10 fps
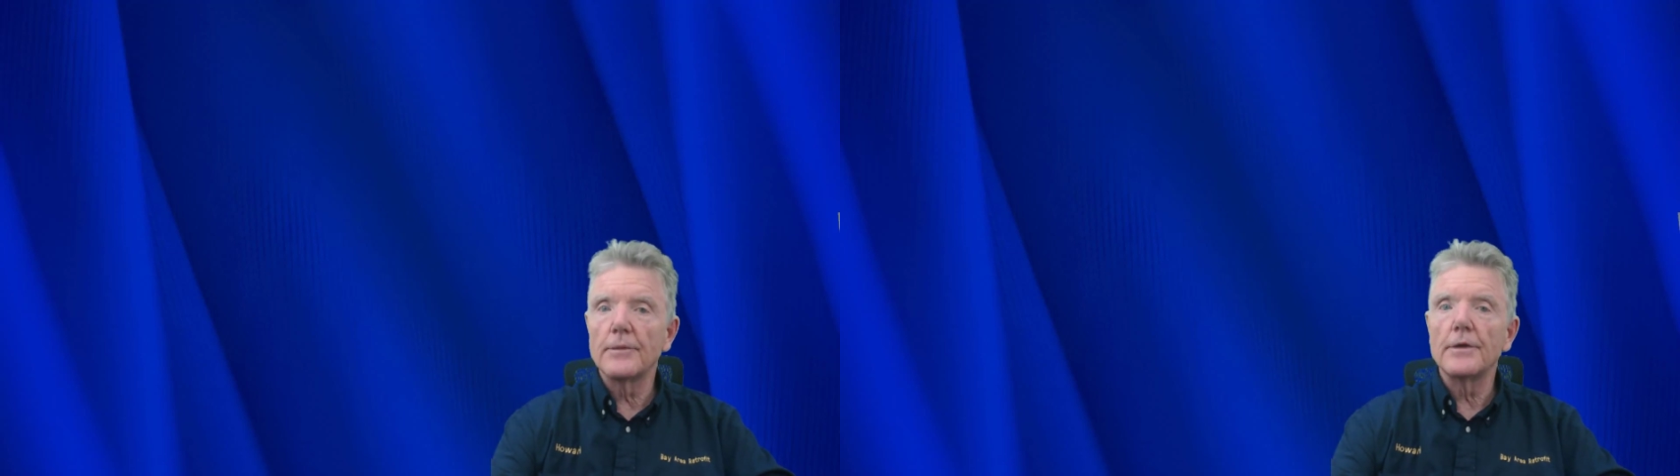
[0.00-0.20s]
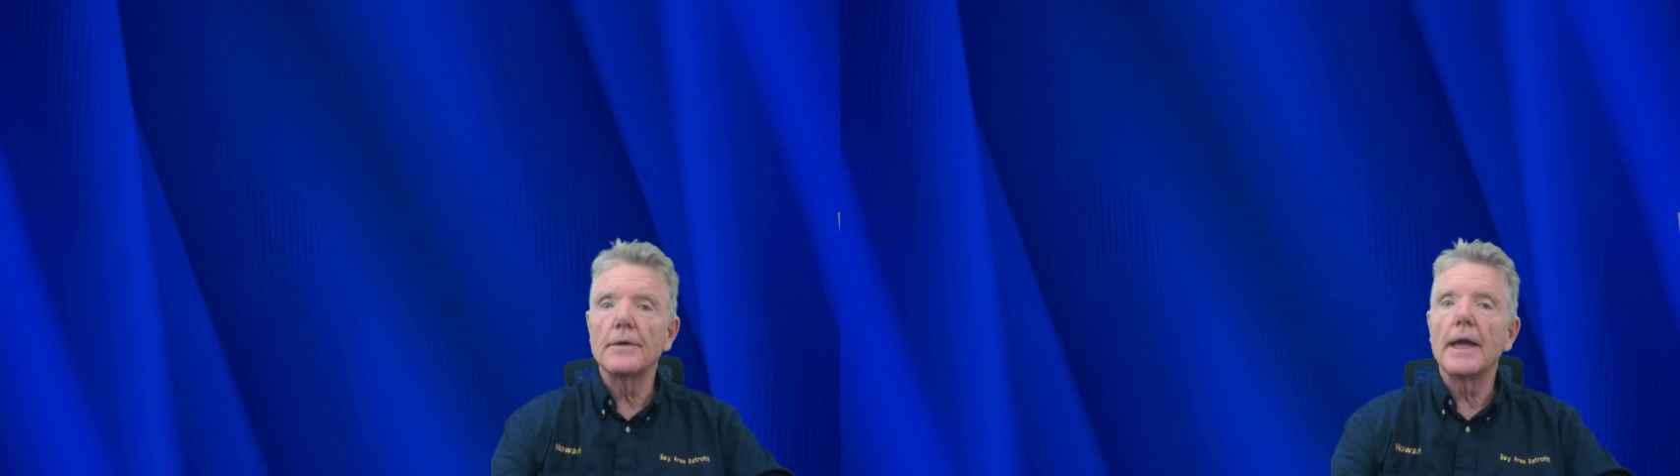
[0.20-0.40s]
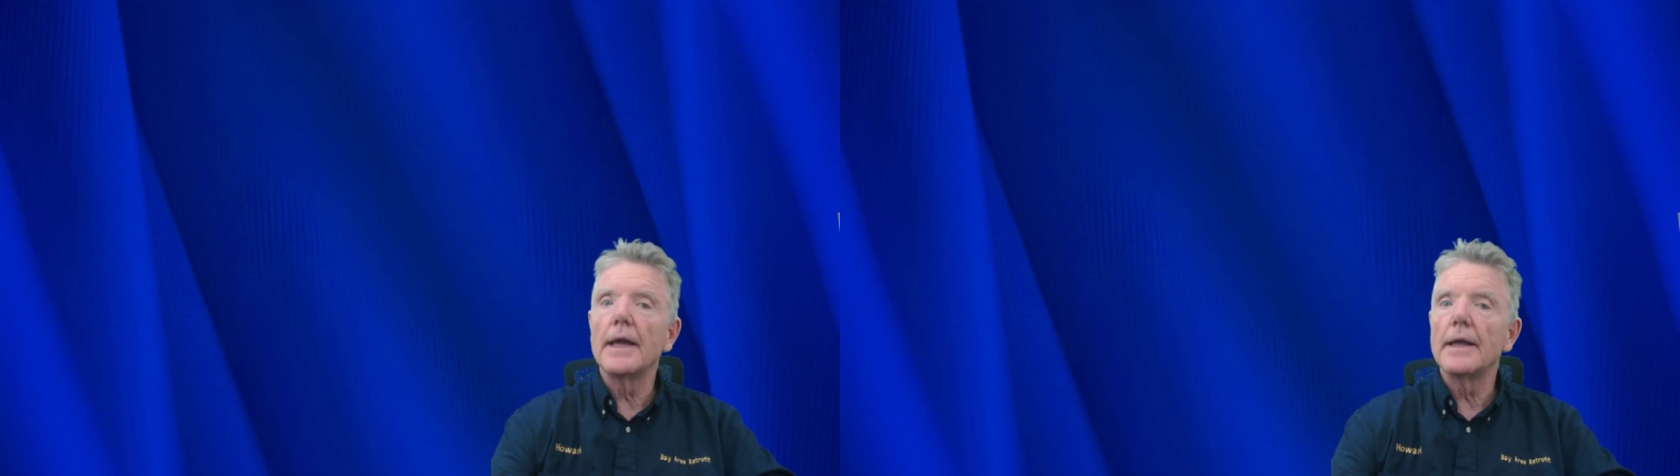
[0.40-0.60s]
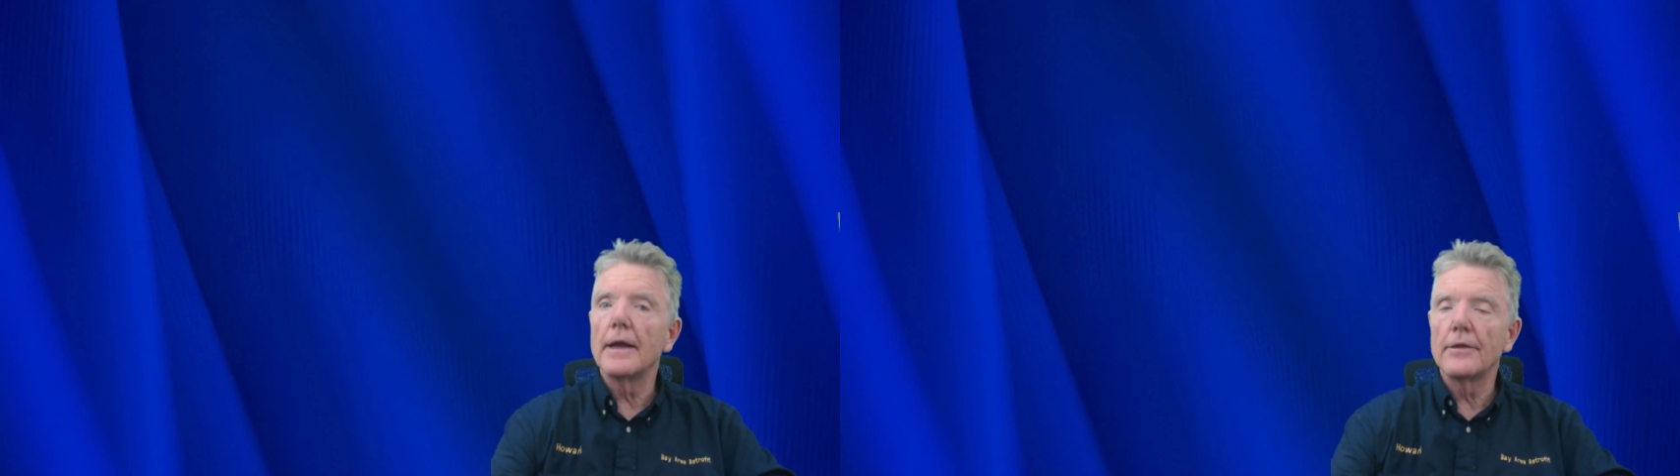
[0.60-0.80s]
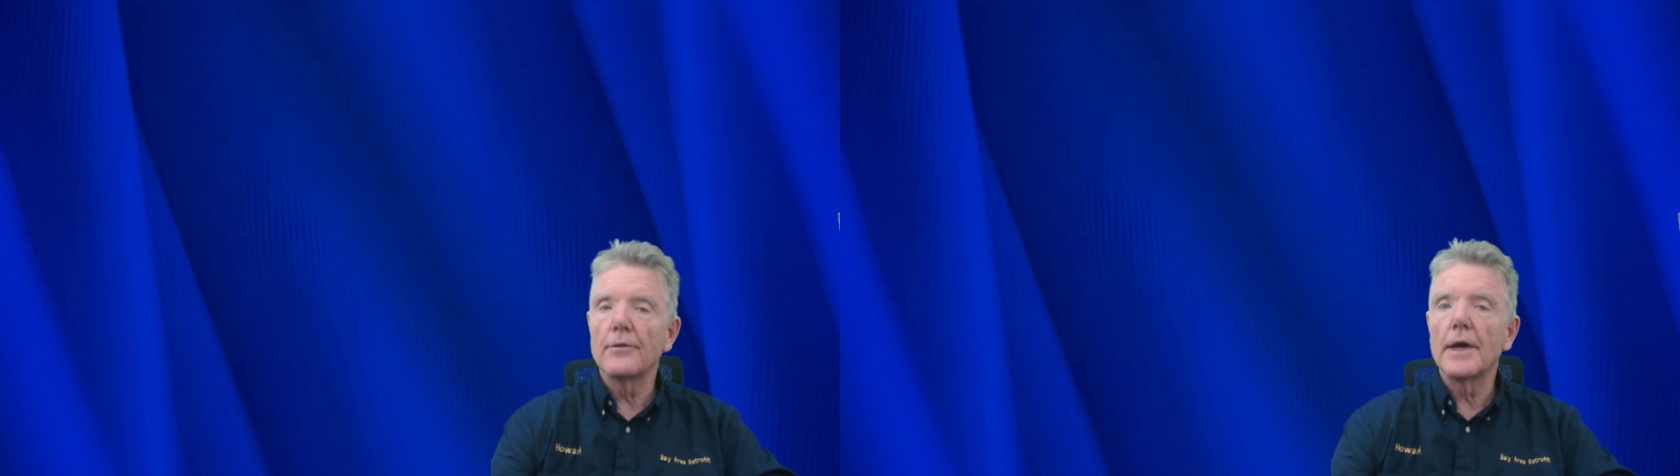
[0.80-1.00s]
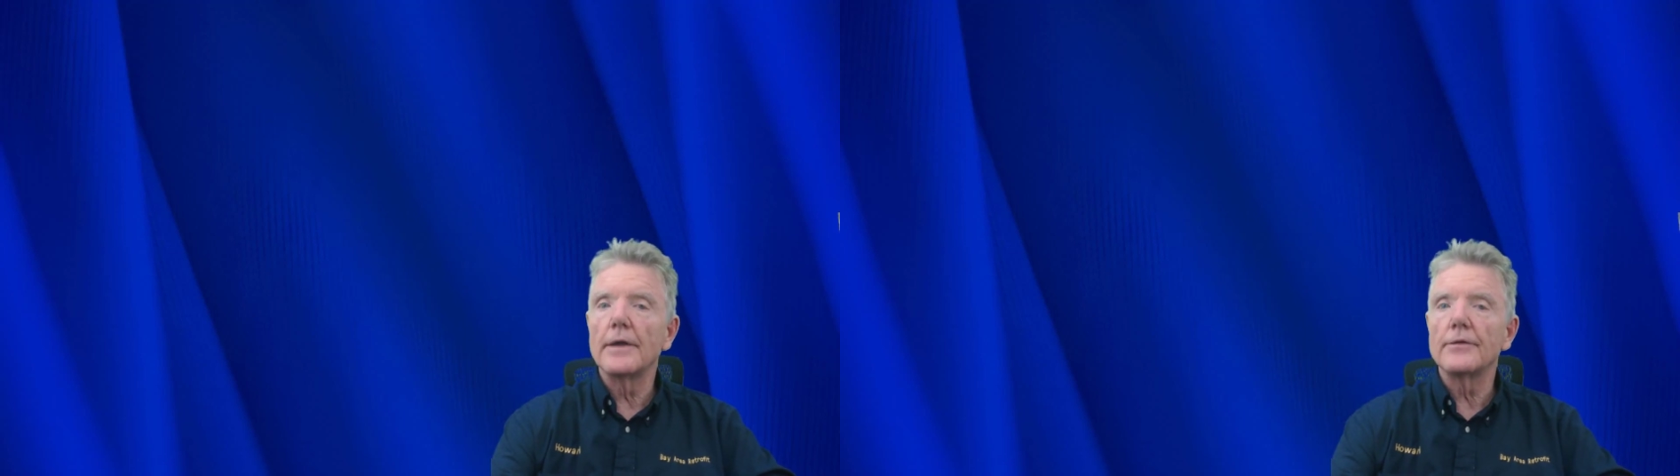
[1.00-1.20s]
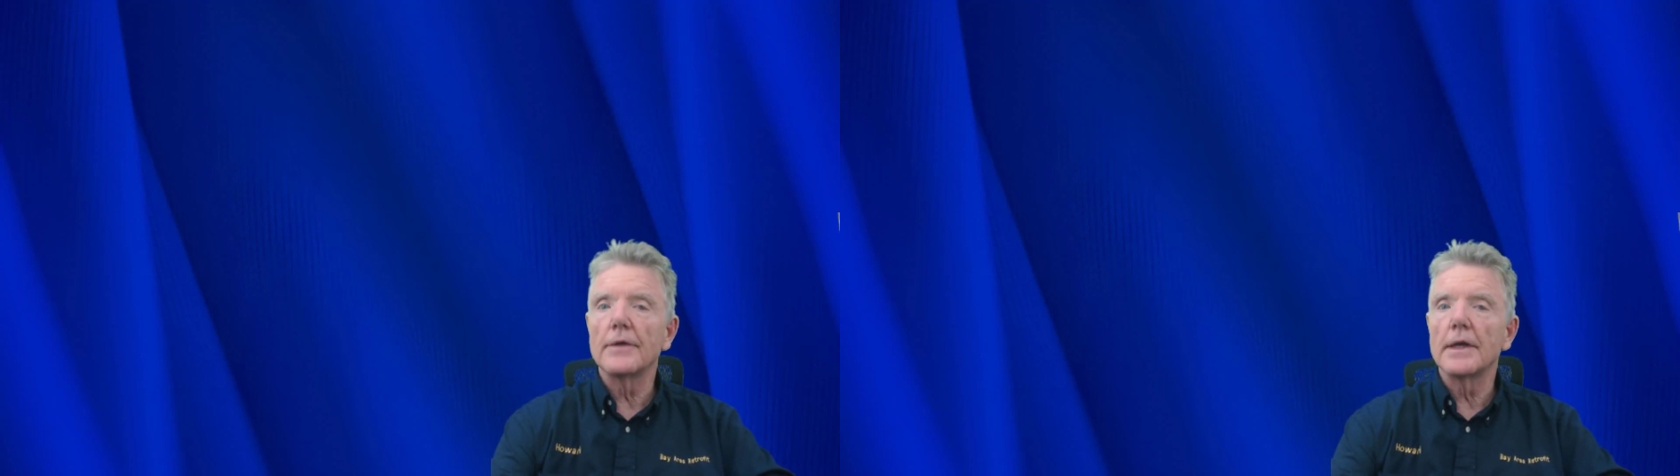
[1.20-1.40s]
you, and otherwise,